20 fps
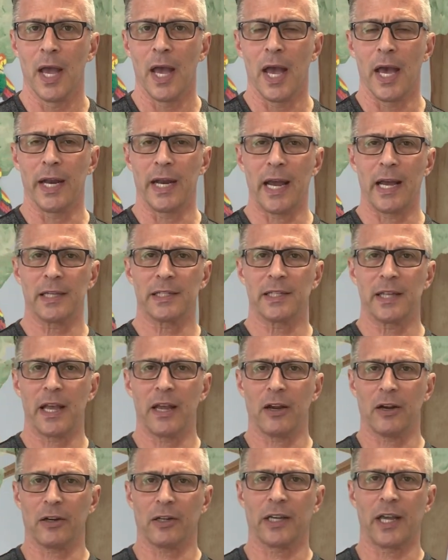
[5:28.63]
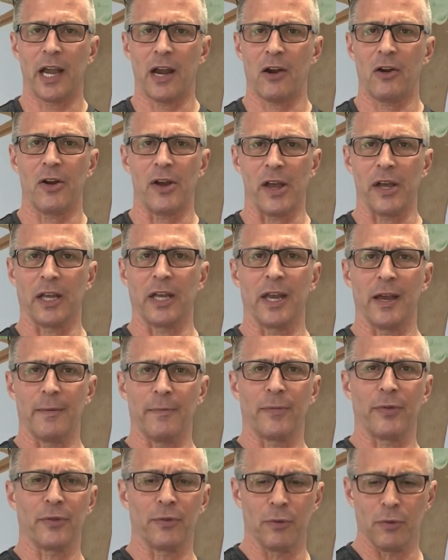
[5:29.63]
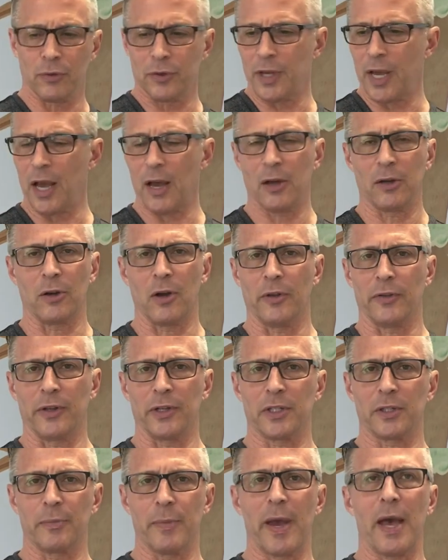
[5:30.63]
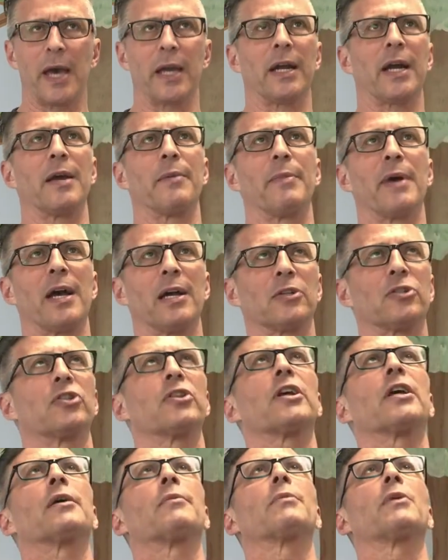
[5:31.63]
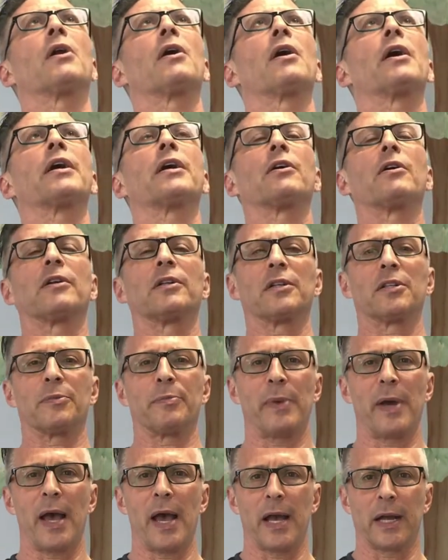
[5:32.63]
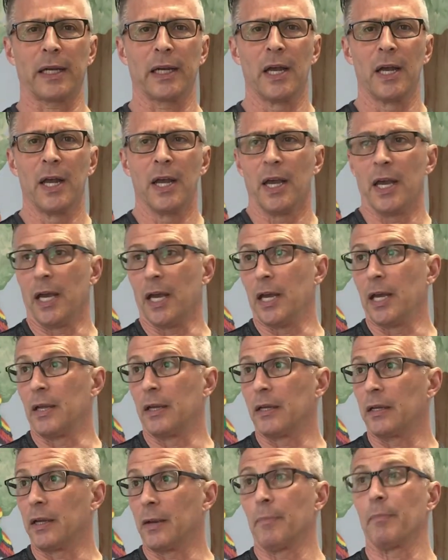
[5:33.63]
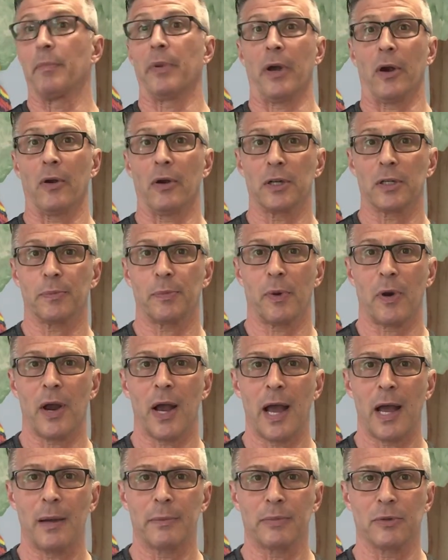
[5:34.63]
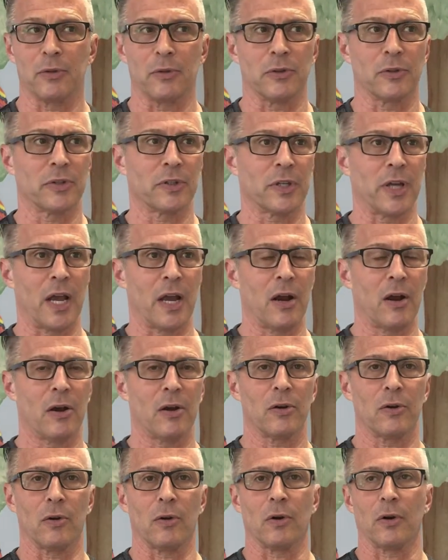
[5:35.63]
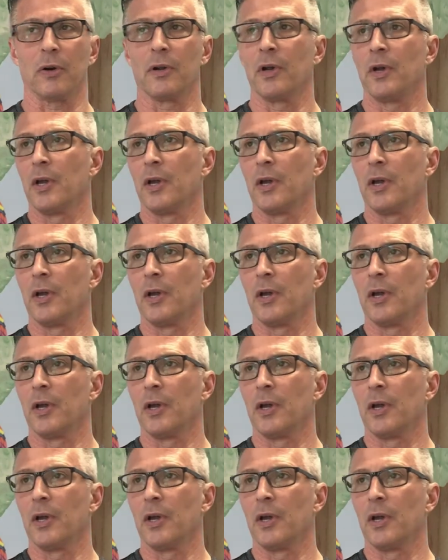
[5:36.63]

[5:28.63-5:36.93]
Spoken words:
And as they are carrying him through town on this mat, I imagine him lying on his back and embarrassed perhaps, or scared, or